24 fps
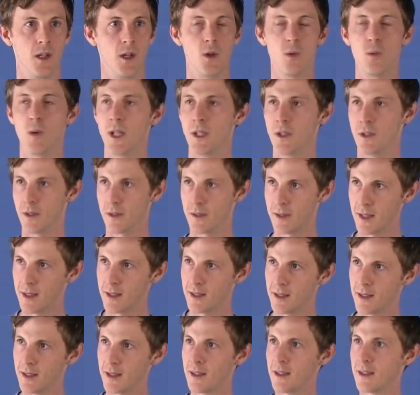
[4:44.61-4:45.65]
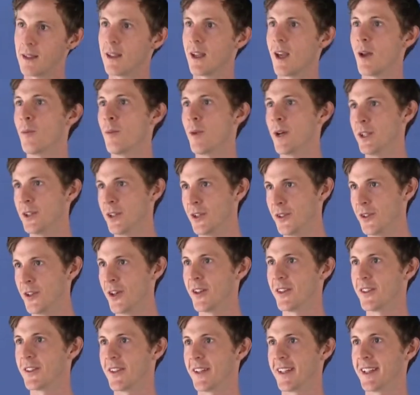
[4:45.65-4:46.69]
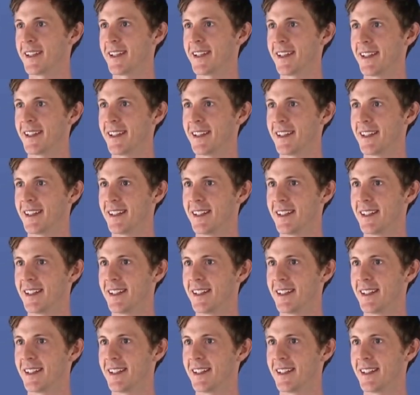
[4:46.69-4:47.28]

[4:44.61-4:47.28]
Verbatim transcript: when you're thinking and when you're not thinking.